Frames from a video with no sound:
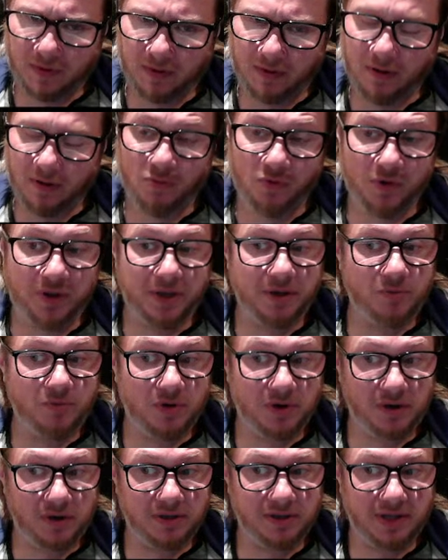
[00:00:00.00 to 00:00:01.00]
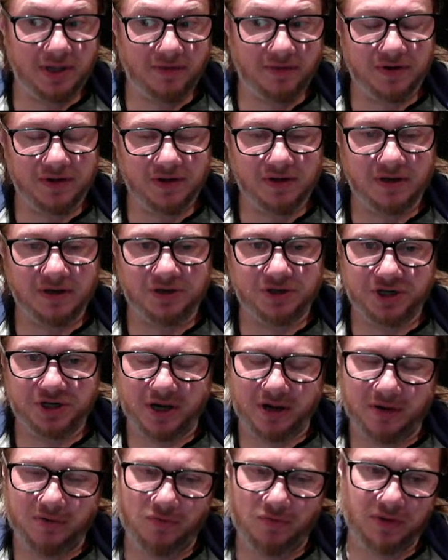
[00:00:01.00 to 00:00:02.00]
We will definitely
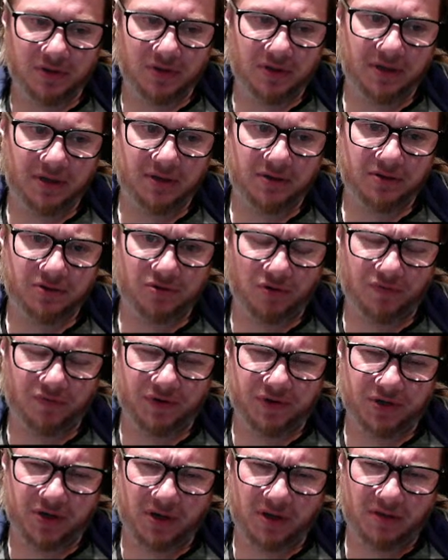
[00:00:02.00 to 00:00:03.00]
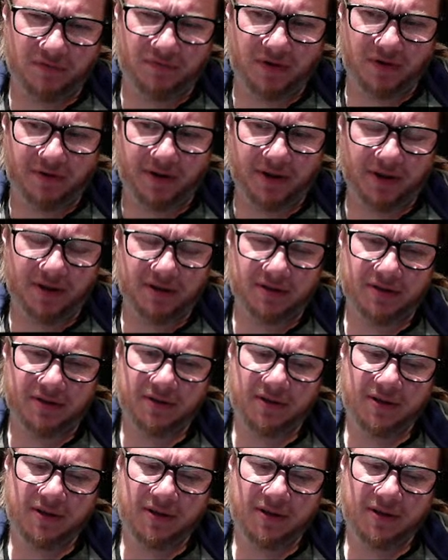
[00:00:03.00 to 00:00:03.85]
check with the stockfish at the very end.